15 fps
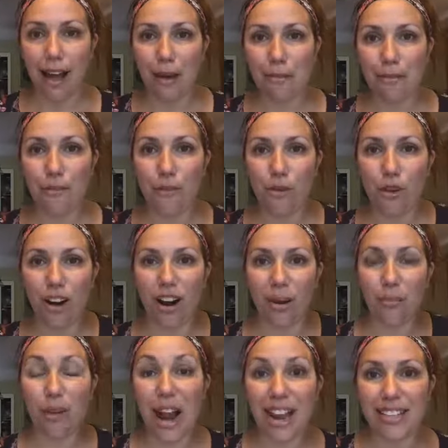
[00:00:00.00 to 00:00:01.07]
for
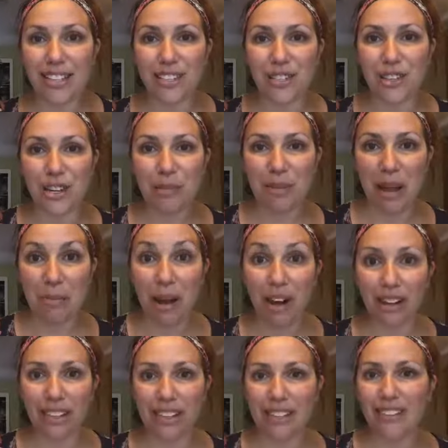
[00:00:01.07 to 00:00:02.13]
prizes during my
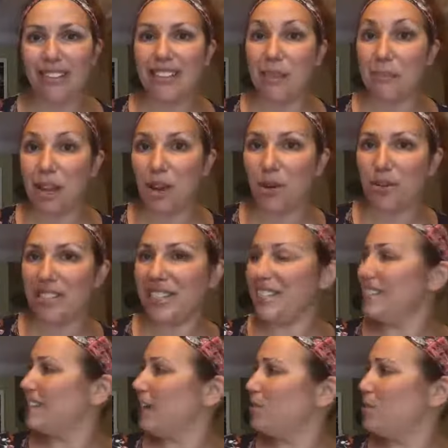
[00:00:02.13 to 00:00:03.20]
parties and my hostess
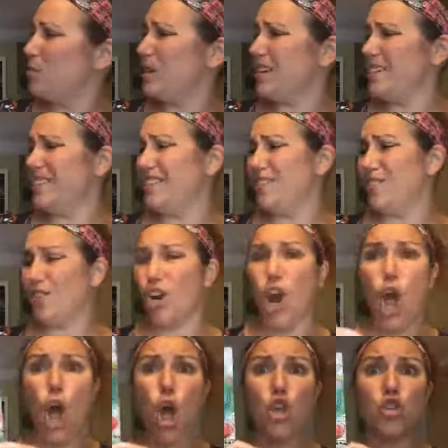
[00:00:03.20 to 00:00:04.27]
gifts because these are
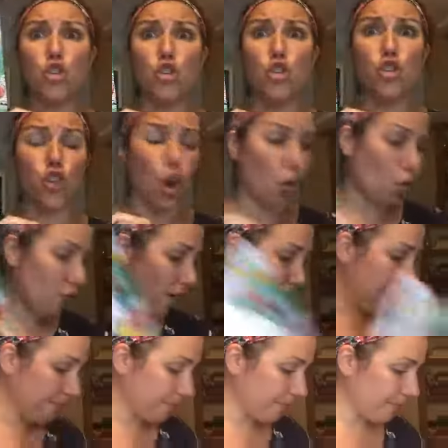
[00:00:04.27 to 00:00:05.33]
so fun.